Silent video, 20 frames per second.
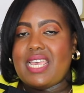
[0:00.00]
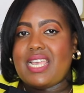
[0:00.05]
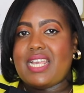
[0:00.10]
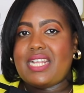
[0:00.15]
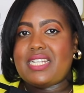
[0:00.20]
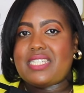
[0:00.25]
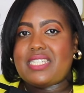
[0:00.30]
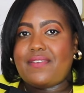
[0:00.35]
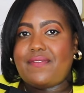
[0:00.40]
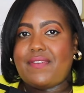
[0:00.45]

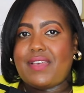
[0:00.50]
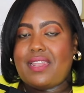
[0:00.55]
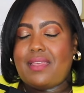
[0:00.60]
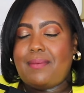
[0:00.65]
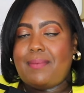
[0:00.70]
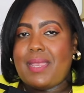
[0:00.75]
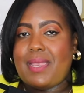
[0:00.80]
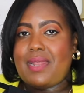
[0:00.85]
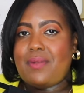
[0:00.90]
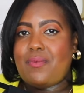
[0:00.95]
It's
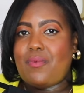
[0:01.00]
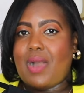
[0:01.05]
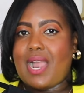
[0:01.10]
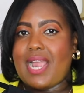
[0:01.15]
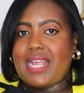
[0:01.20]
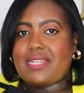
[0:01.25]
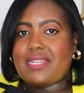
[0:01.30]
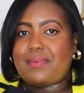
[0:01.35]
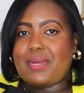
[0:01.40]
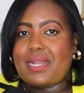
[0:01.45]
available in
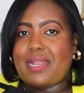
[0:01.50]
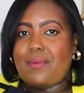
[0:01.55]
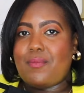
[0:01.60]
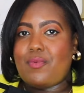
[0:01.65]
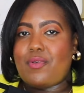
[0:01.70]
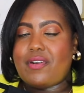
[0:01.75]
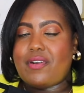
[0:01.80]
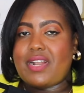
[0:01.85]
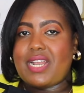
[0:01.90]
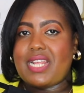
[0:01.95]
white but
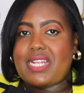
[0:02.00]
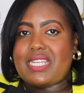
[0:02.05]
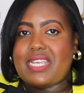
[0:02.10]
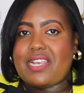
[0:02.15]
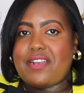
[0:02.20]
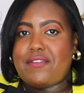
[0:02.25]
I'm wearing it